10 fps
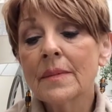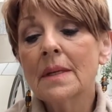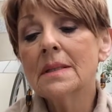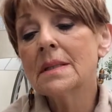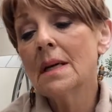
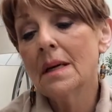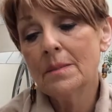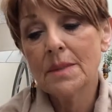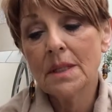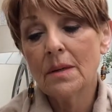It's
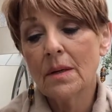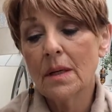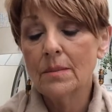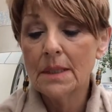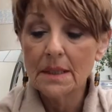time to go
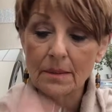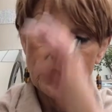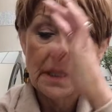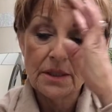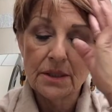home, Little
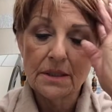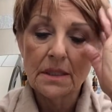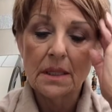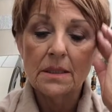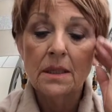Bear, she
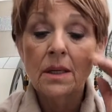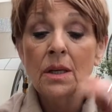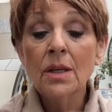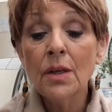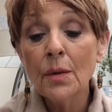said.
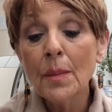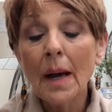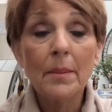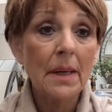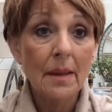You
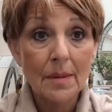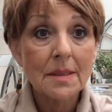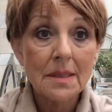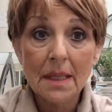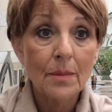might be able to
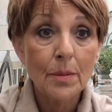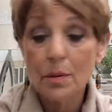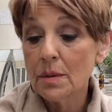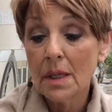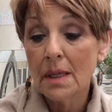stay up
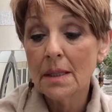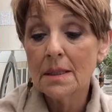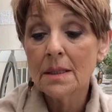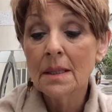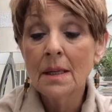all
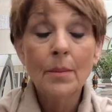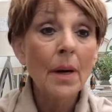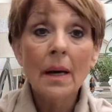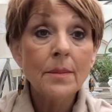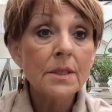night,
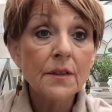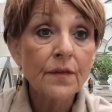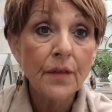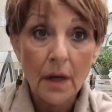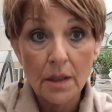but I'm just
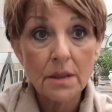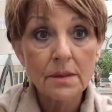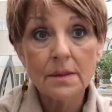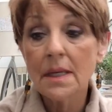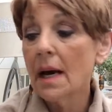far
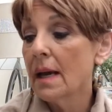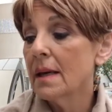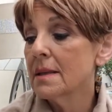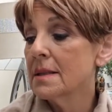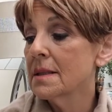too
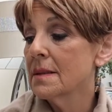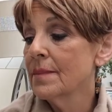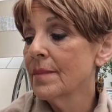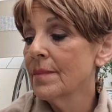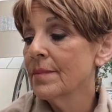tired.
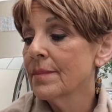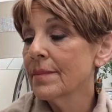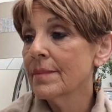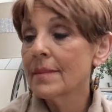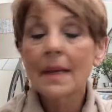
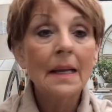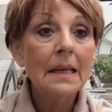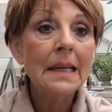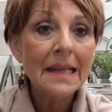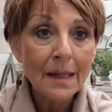
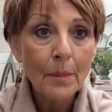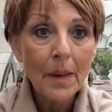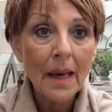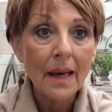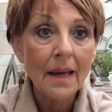Little
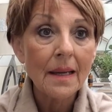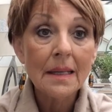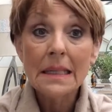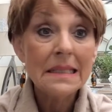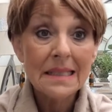Bear
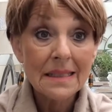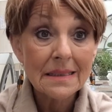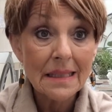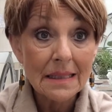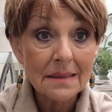
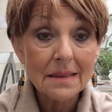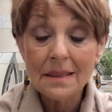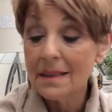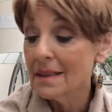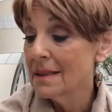didn't
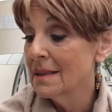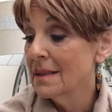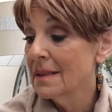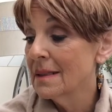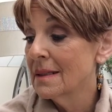answer.
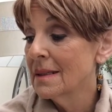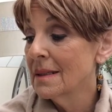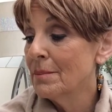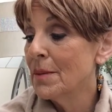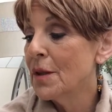
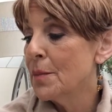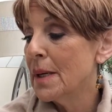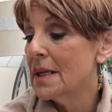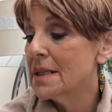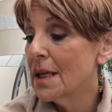Mother
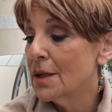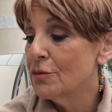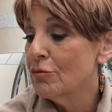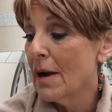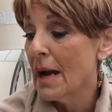Bear
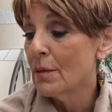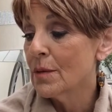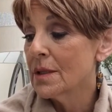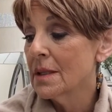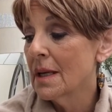turned
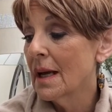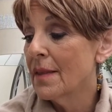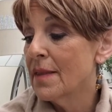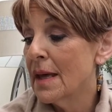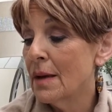round,
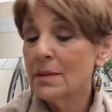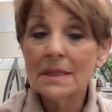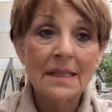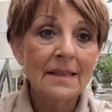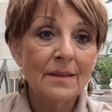and there was
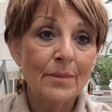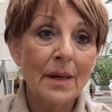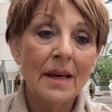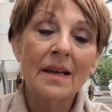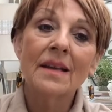Little
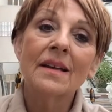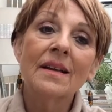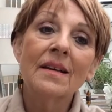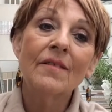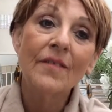
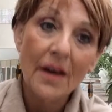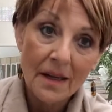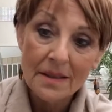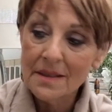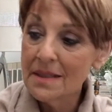Bear,
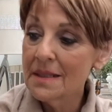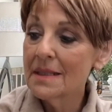fast